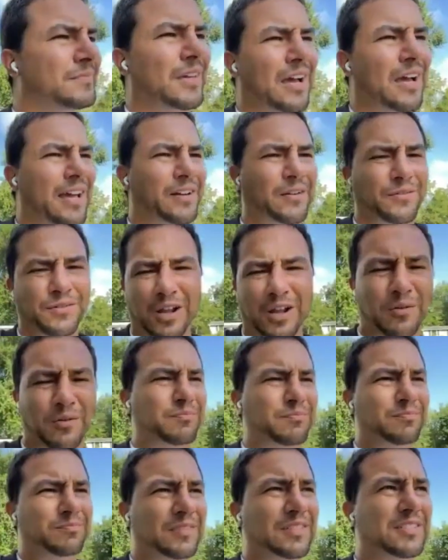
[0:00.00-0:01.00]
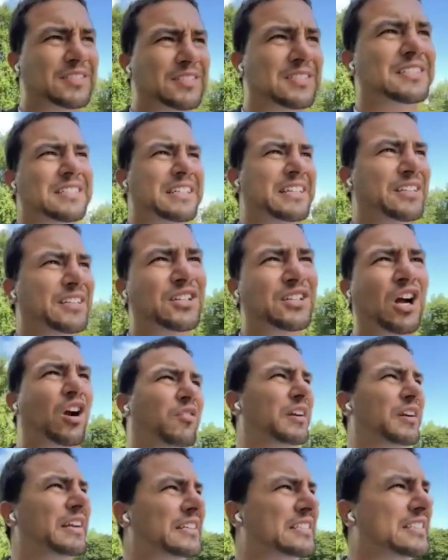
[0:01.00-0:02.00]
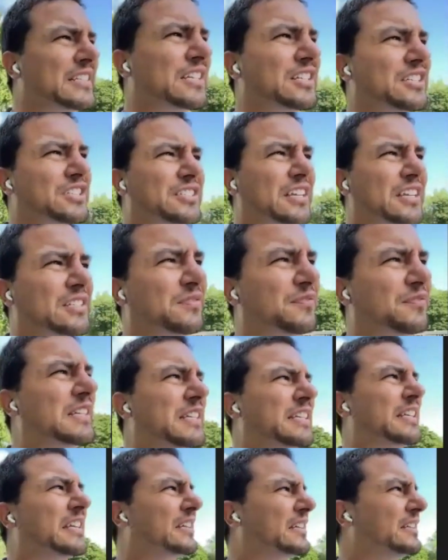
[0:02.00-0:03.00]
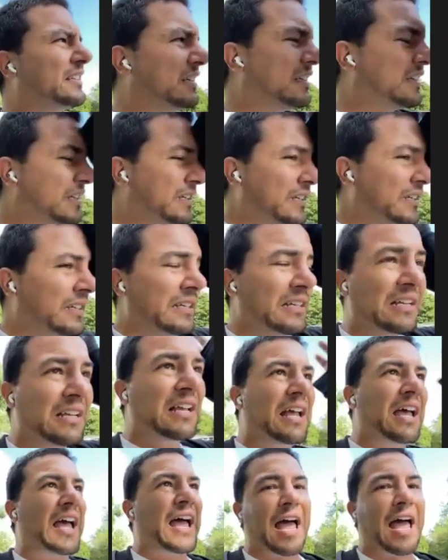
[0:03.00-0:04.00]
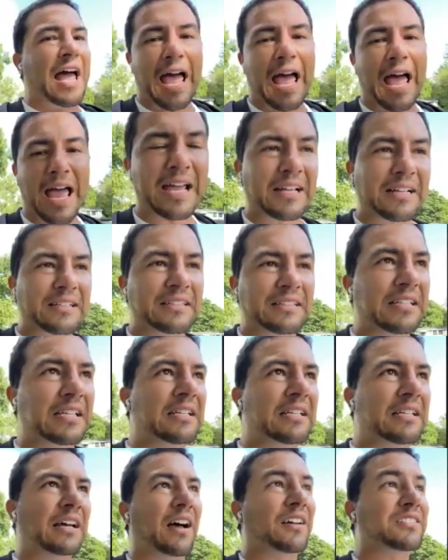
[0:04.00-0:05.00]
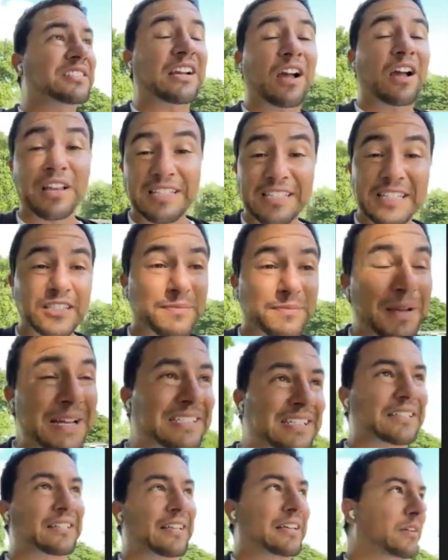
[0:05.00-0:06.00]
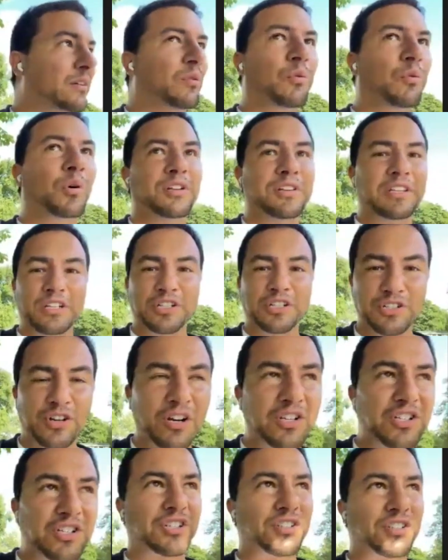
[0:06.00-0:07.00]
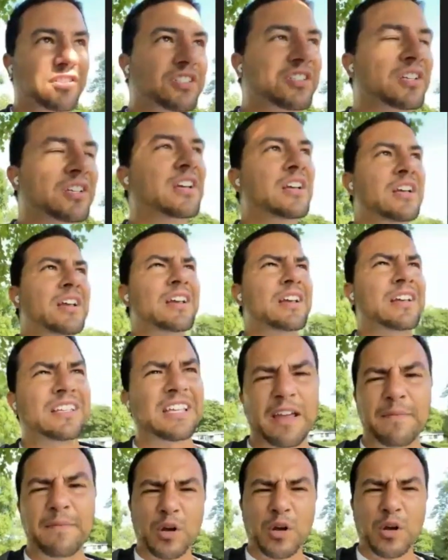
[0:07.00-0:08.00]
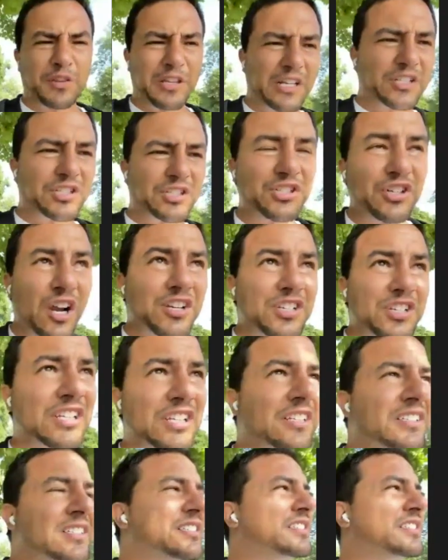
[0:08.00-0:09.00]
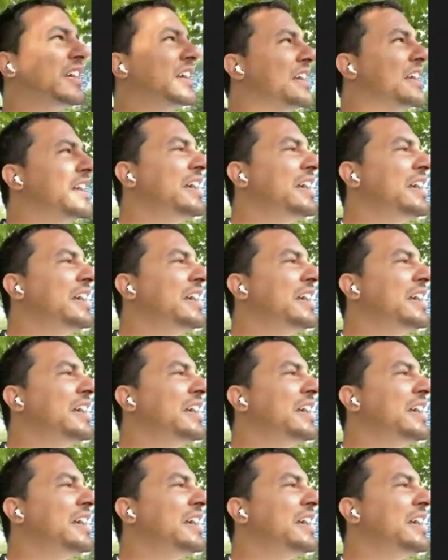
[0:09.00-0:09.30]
I don't know, this Indian curry dish that's vegan. And I was like, oh, that sounds amazing. Like, what are the instructions? Gave me all the instructions.